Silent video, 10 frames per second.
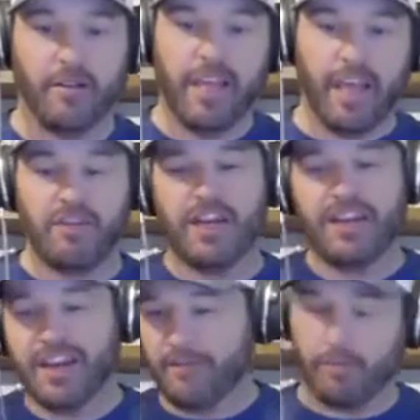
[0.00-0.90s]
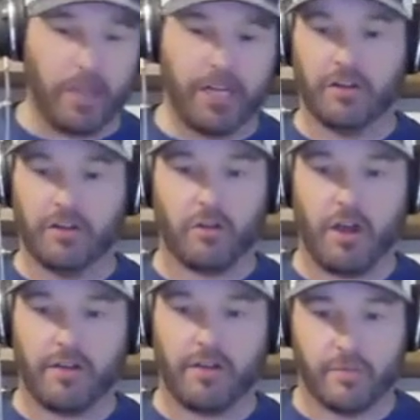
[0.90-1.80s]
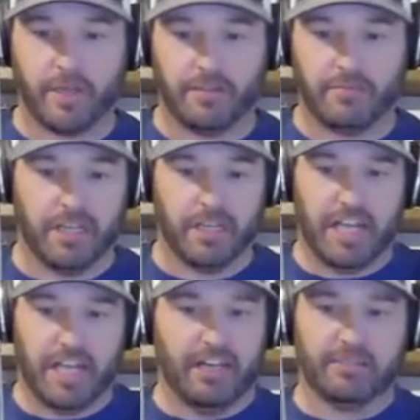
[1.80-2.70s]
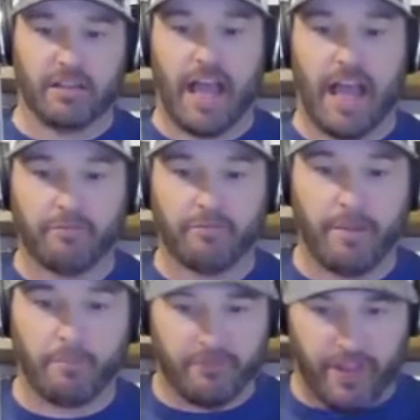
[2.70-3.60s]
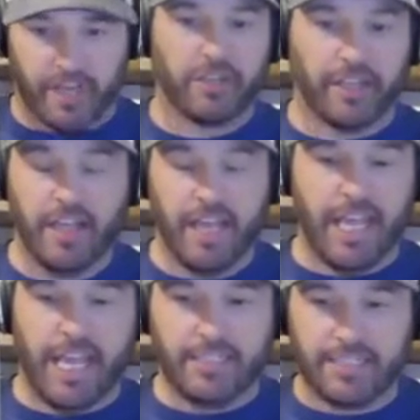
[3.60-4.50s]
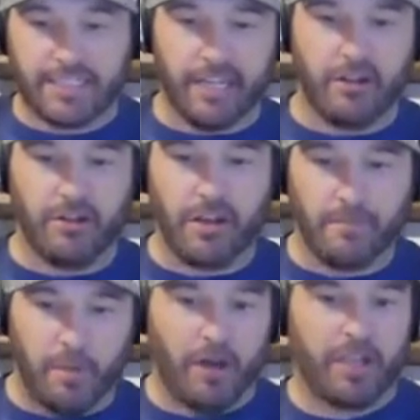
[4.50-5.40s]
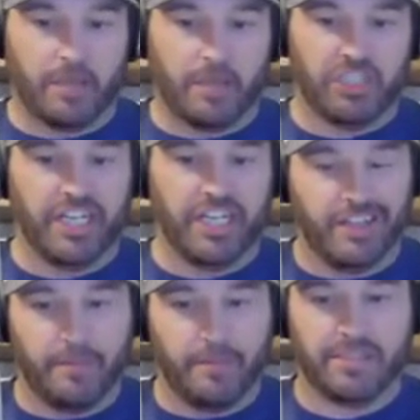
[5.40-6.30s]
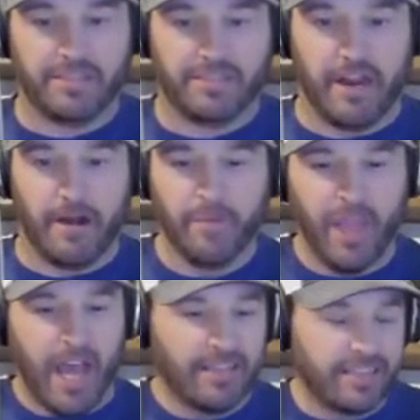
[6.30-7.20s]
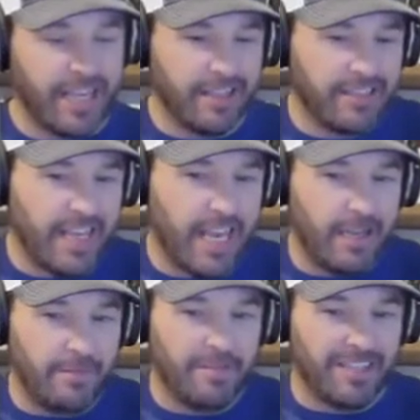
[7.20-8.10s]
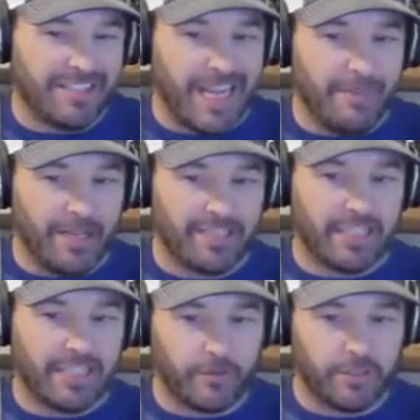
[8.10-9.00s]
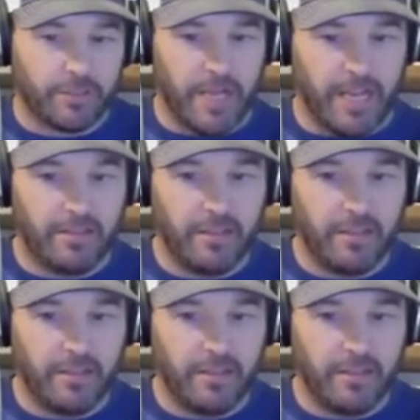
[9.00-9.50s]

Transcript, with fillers: If he never played another golf tournament in, in his life, right, professionally, he's still a marketing machine and the buzz is there. I'd say the right. same the same exists for Spieth.